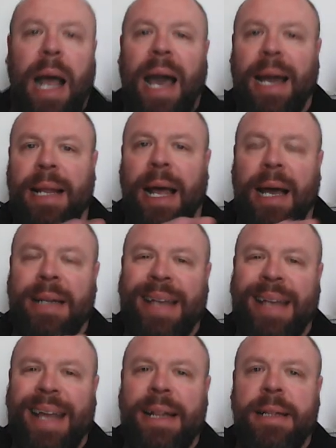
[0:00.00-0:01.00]
had an
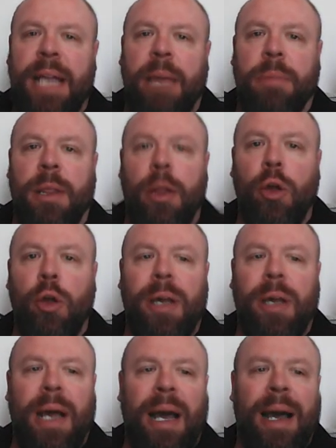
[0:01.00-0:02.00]
in-depth
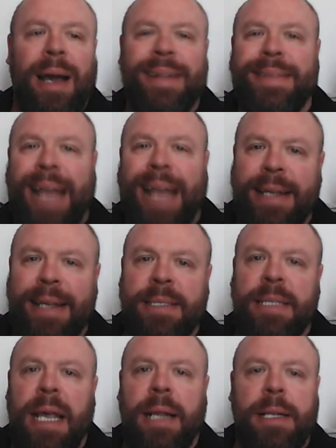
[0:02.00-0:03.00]
look at
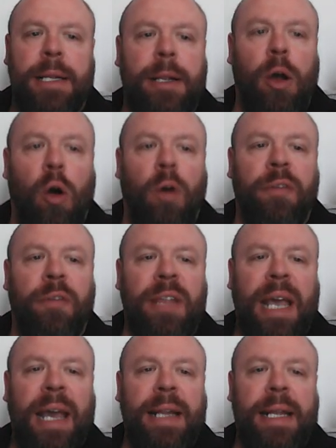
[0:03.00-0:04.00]
dissecting of
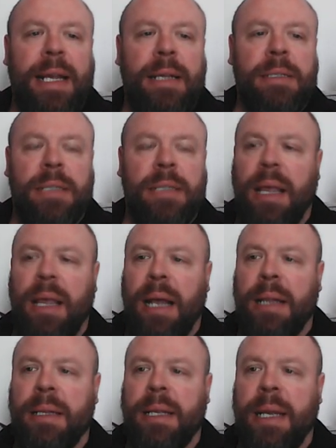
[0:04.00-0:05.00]
the ideas
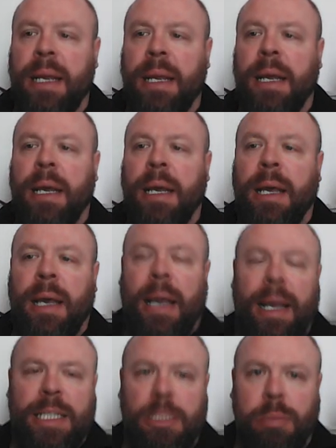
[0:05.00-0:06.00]
and
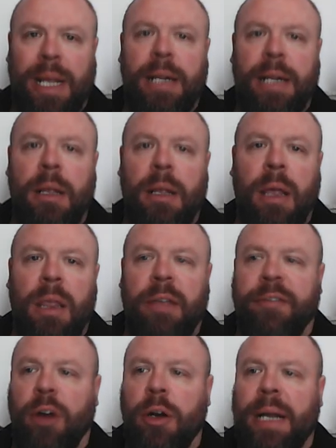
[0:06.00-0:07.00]
explaining the
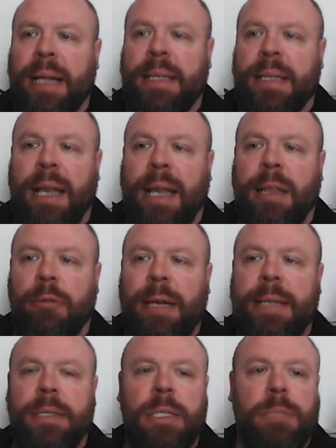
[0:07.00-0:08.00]
verdict and the
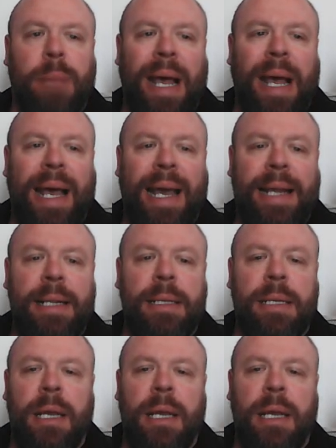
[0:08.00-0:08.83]
reasons behind